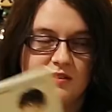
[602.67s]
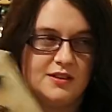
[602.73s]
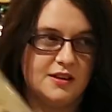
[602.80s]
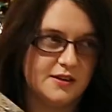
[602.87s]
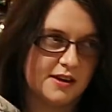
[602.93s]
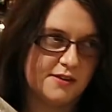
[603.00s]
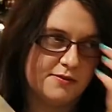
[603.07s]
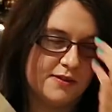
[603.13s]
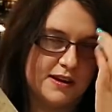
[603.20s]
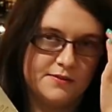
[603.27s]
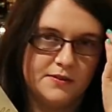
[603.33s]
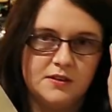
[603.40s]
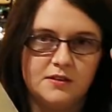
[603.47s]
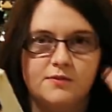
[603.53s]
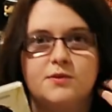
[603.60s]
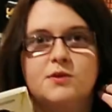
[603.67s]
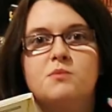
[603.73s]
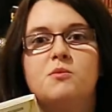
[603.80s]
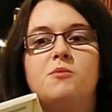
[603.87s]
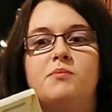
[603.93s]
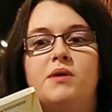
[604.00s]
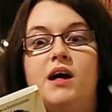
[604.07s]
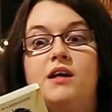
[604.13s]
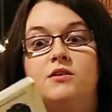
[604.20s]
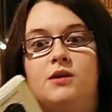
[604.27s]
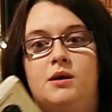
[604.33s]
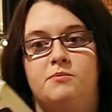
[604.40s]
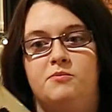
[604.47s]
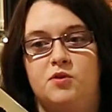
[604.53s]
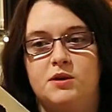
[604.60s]
was like, okay fine, I've only got Volume 1, but I'll
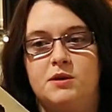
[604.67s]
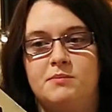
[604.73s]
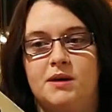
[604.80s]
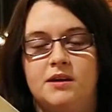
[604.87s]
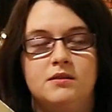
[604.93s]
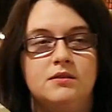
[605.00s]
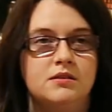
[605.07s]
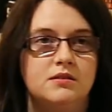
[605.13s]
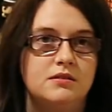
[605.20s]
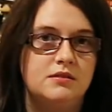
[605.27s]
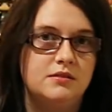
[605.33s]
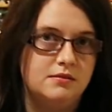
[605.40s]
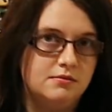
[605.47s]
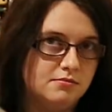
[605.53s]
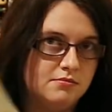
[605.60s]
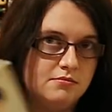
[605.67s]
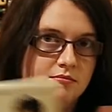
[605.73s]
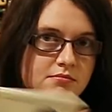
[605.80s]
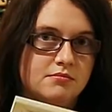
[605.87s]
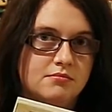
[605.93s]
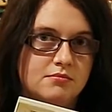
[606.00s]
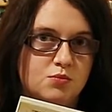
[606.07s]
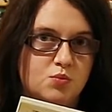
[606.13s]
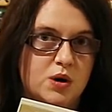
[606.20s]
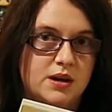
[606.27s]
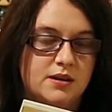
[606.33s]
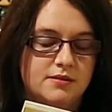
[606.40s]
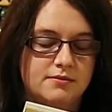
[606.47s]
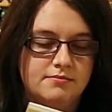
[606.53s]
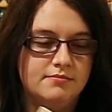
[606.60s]
grab Volume 8, because why not?